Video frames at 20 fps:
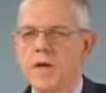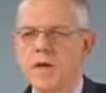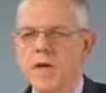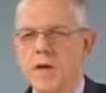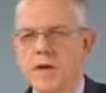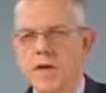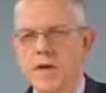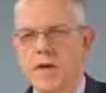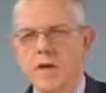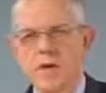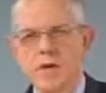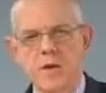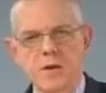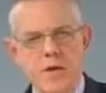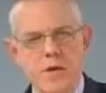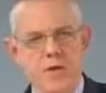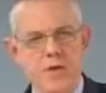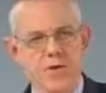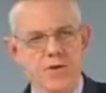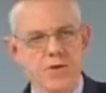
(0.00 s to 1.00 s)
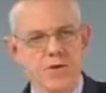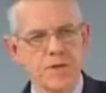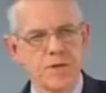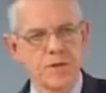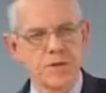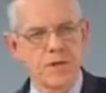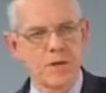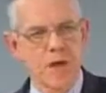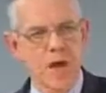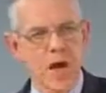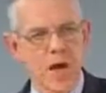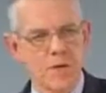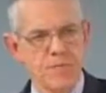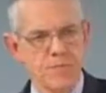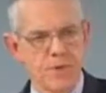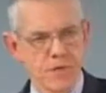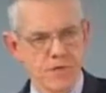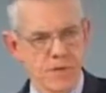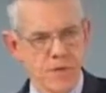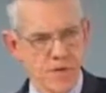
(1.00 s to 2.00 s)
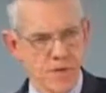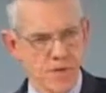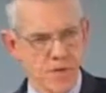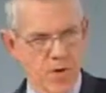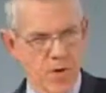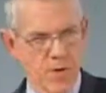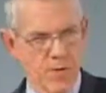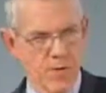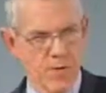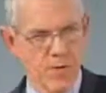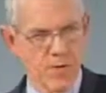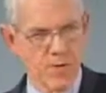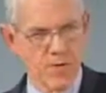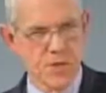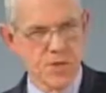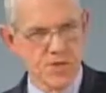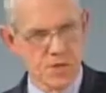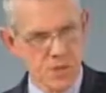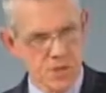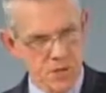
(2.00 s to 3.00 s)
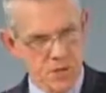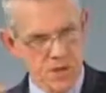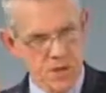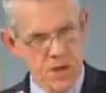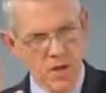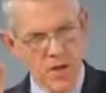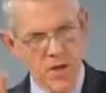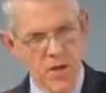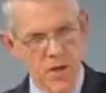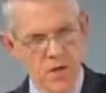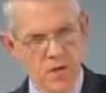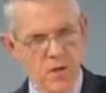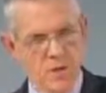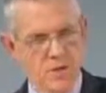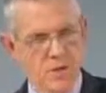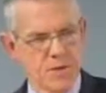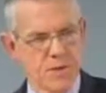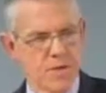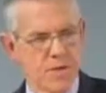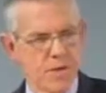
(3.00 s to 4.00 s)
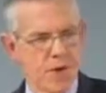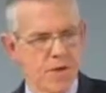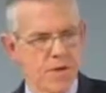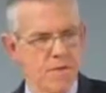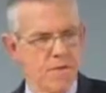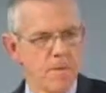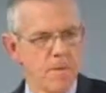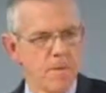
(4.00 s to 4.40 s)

and nature is the object of the verb. Just do a little concordance study.